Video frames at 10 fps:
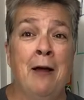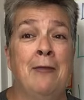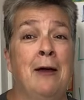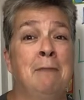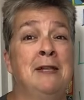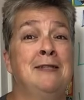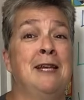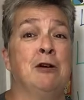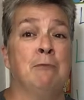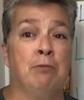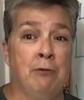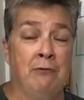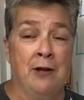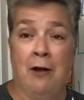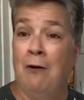that means they are
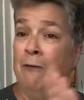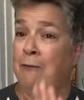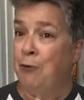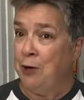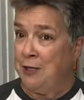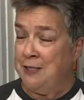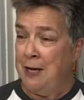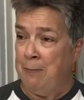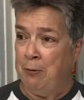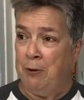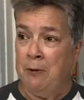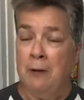improving. For example,